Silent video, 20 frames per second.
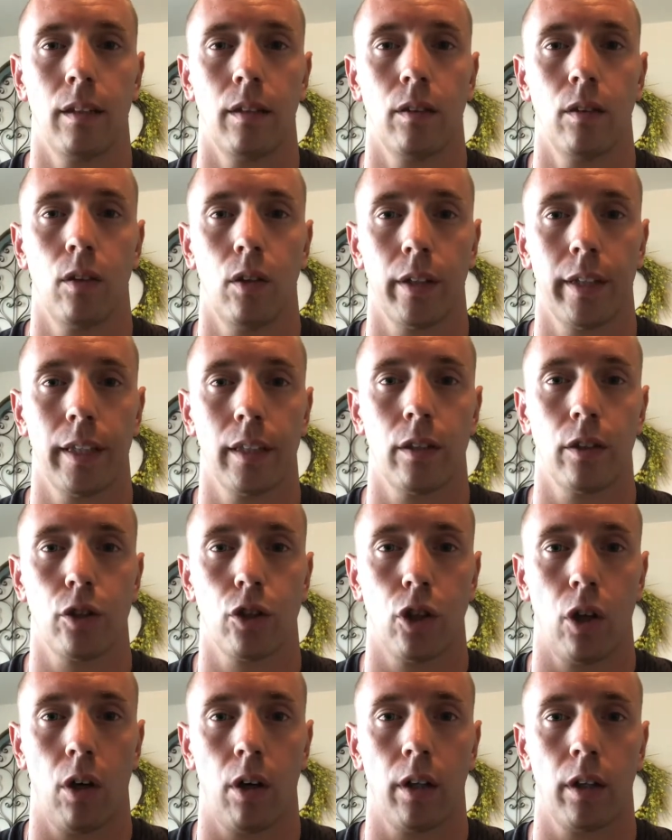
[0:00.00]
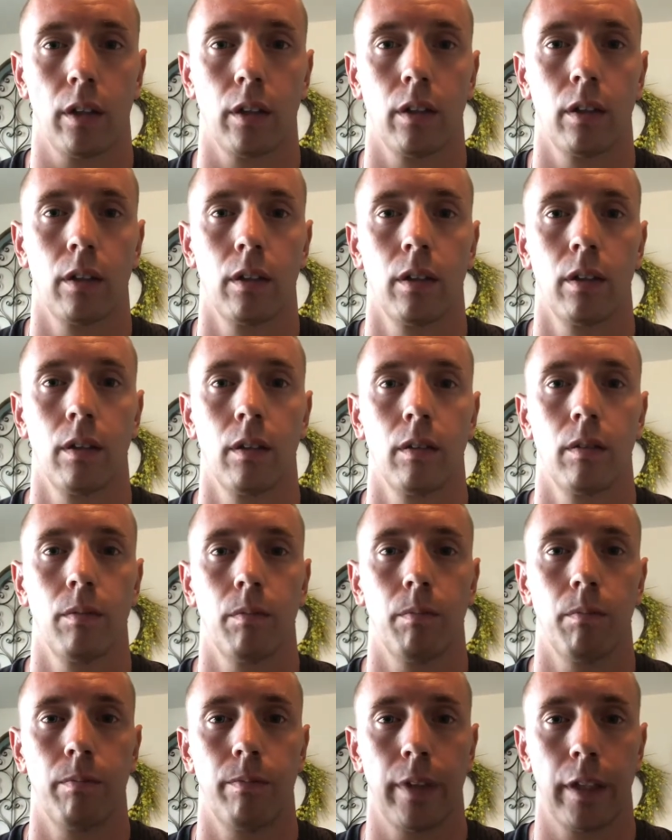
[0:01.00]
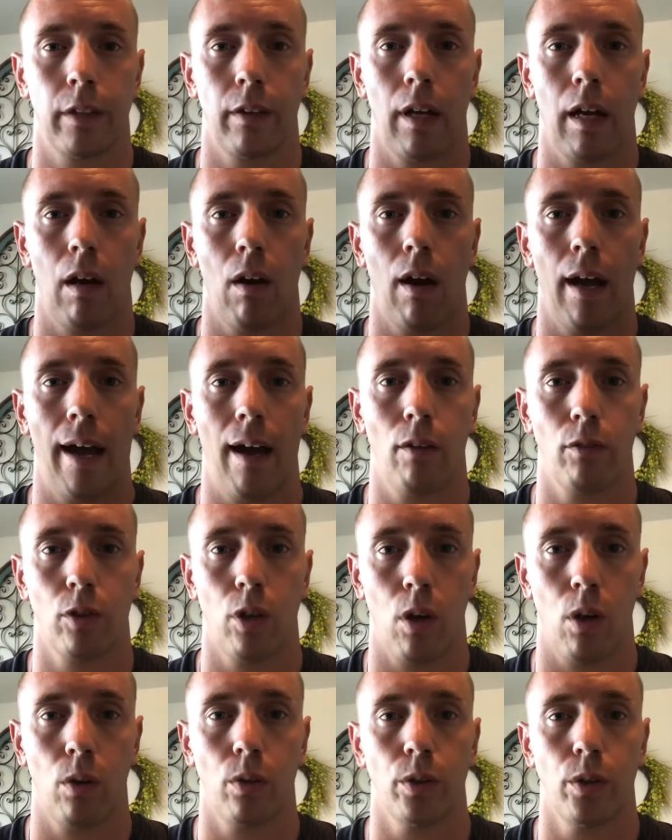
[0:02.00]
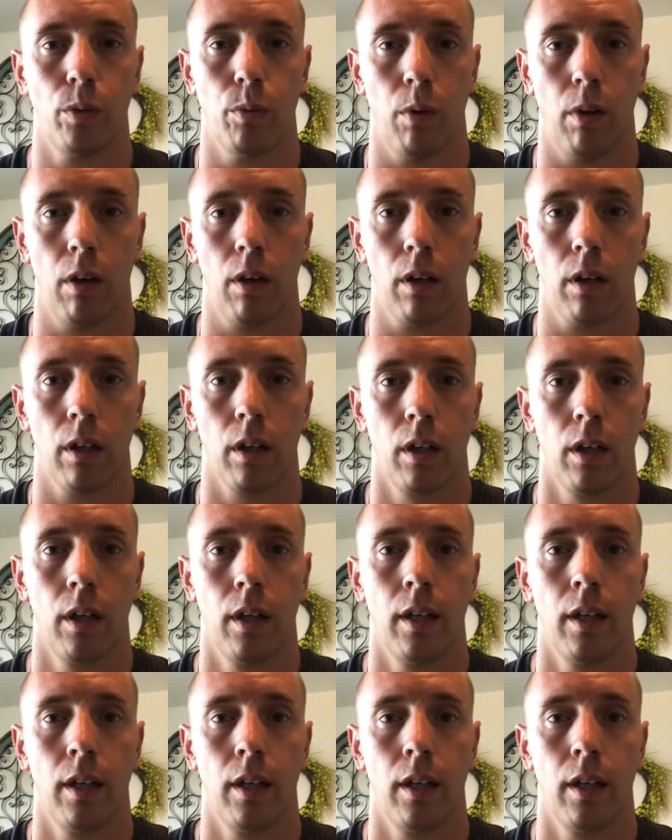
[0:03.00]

Look at the chart, figure out how tall you are,